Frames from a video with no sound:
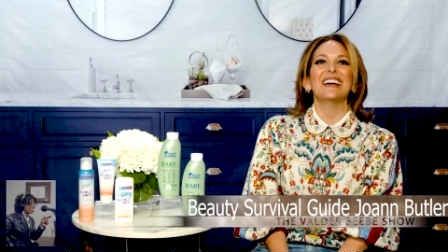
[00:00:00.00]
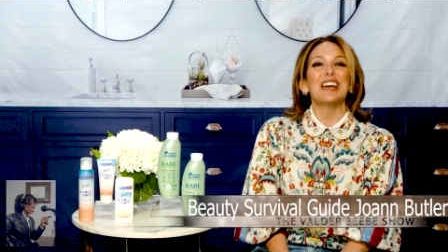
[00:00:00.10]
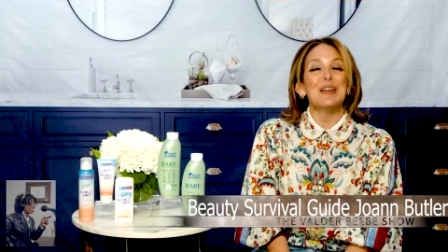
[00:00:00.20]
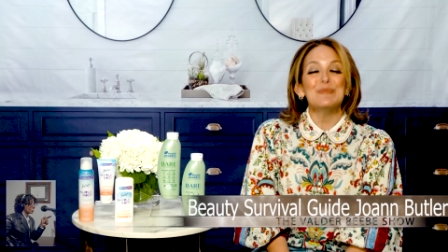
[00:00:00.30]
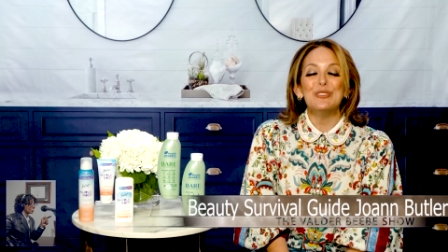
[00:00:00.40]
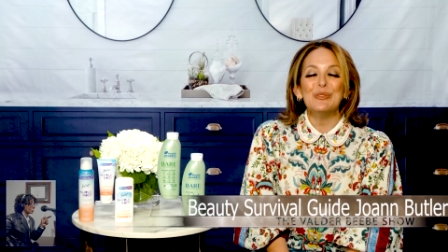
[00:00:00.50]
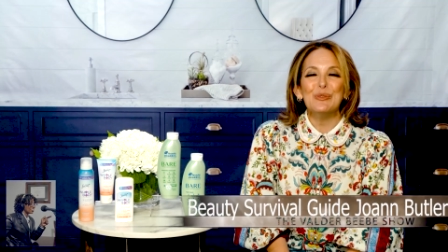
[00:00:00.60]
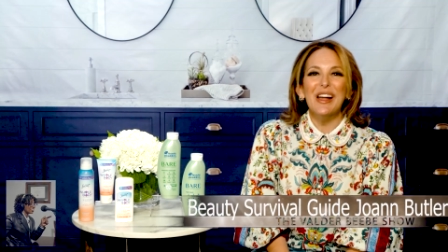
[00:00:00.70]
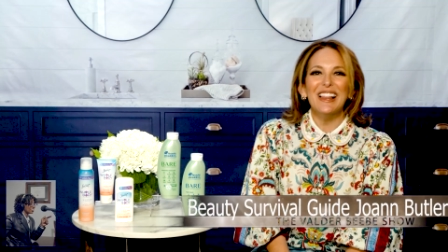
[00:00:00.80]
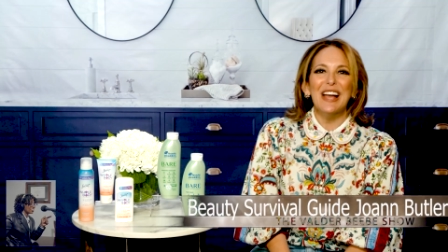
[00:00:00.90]
I'm doing
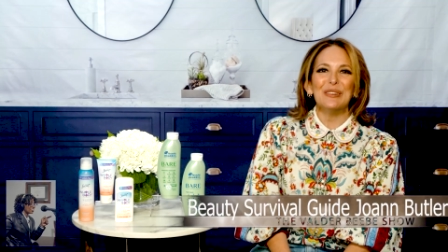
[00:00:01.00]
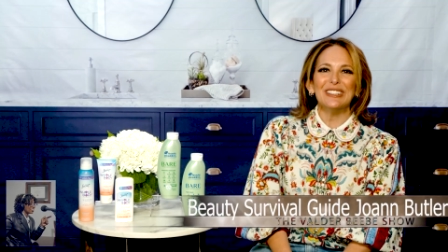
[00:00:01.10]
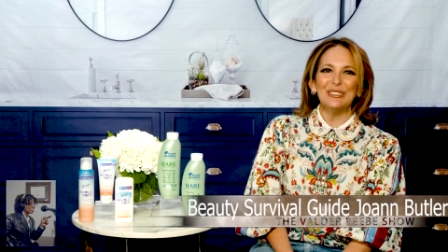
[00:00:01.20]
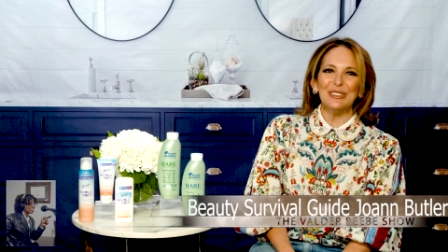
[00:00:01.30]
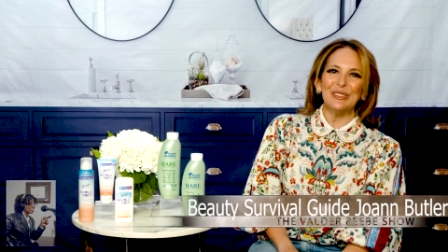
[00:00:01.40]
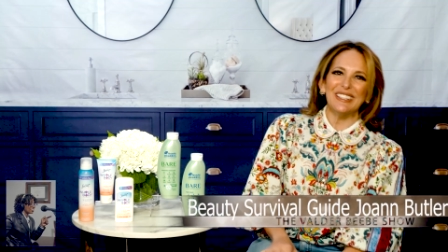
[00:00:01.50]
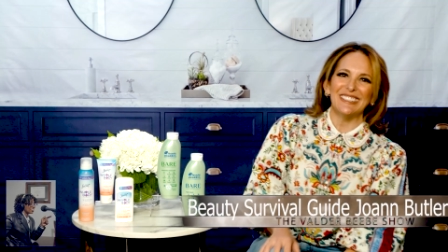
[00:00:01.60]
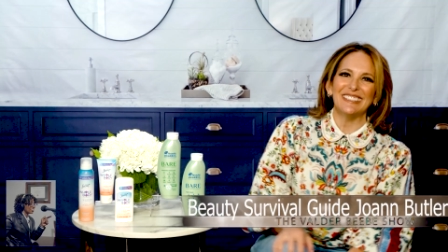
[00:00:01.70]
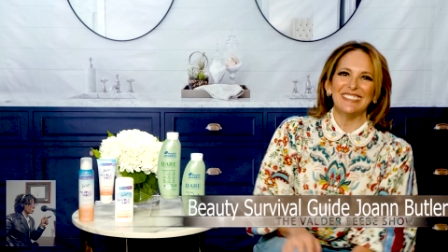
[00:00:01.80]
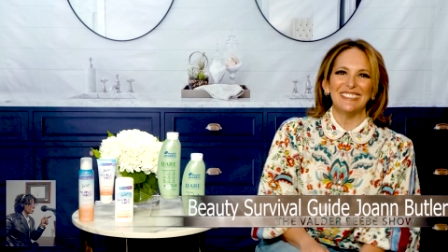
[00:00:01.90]
well. How are you
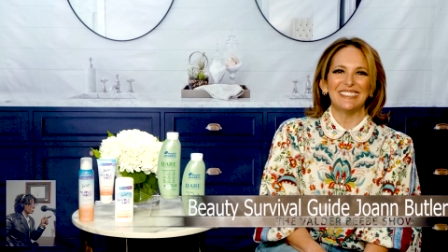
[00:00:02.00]
doing?